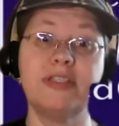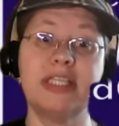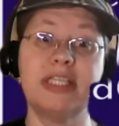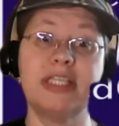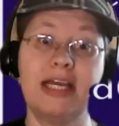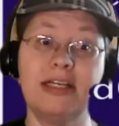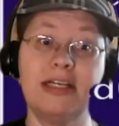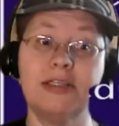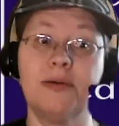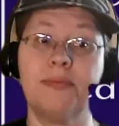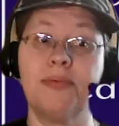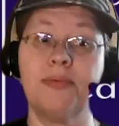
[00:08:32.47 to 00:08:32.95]

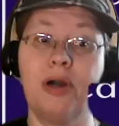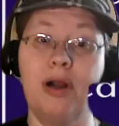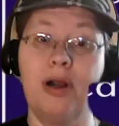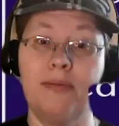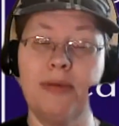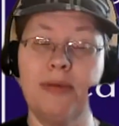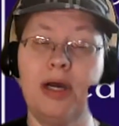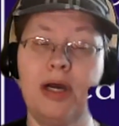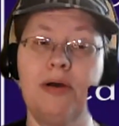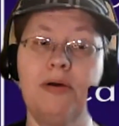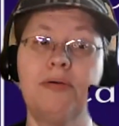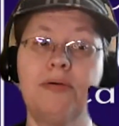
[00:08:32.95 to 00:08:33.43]
set your
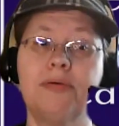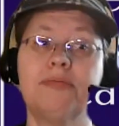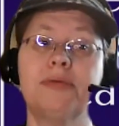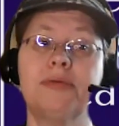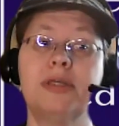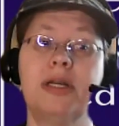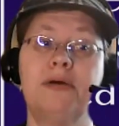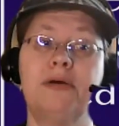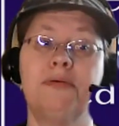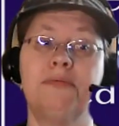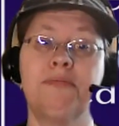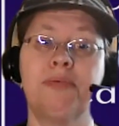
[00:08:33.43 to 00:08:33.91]
promo,
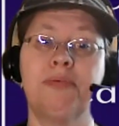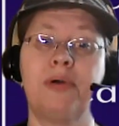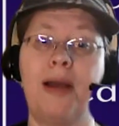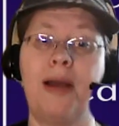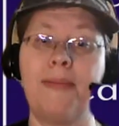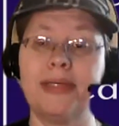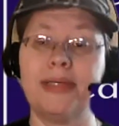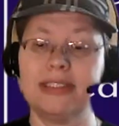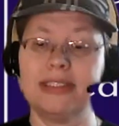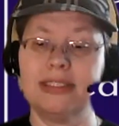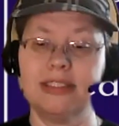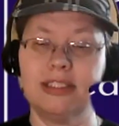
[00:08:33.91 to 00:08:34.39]

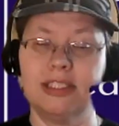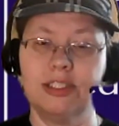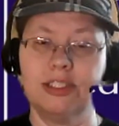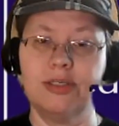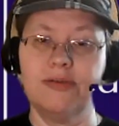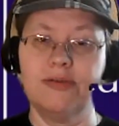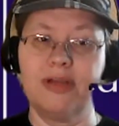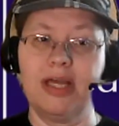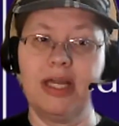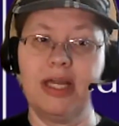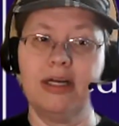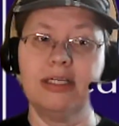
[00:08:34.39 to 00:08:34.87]
promise us
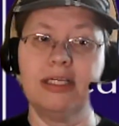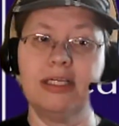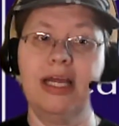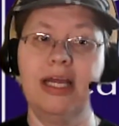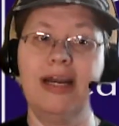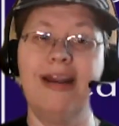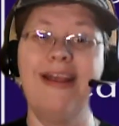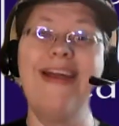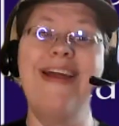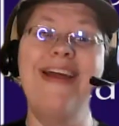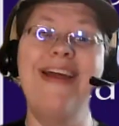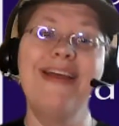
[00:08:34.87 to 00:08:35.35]
that you've done and
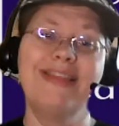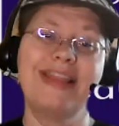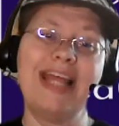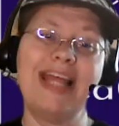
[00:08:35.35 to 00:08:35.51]
done it.